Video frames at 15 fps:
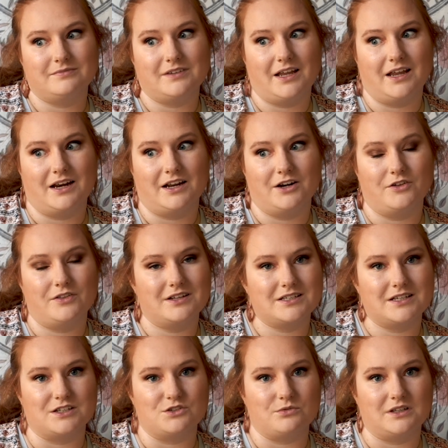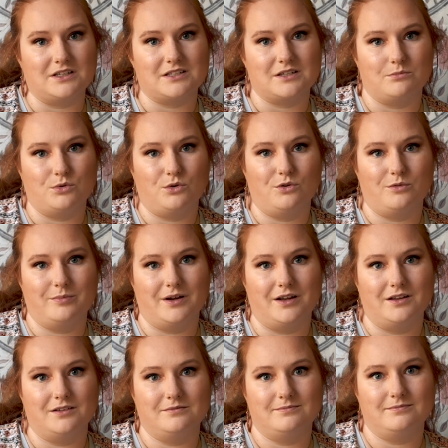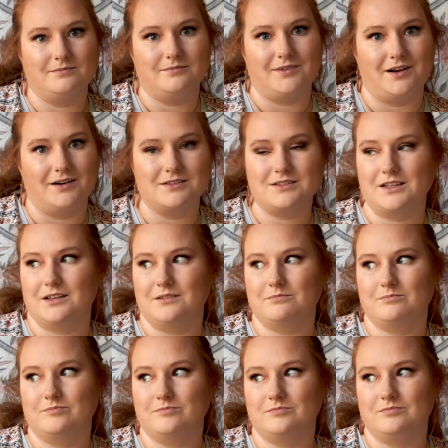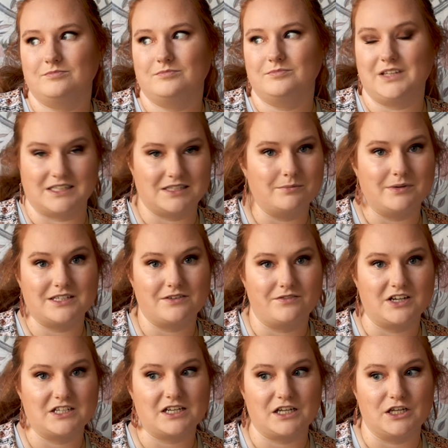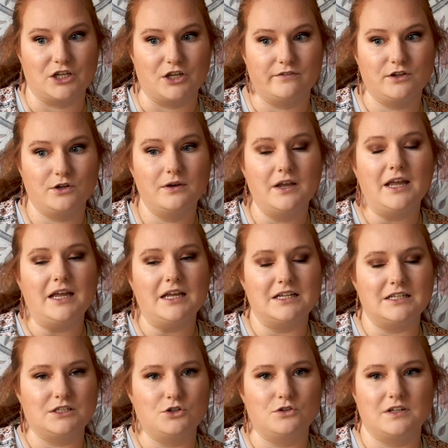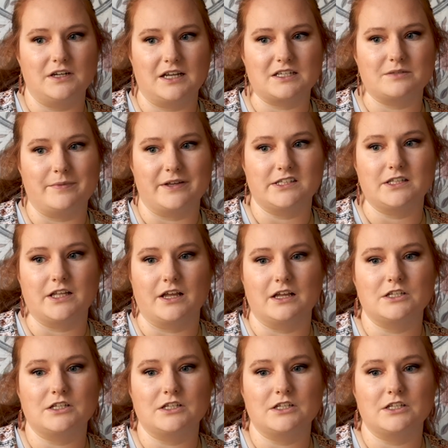And I know that sounds really simple, but honestly, that's the best advice I can give you, is do the next best thing.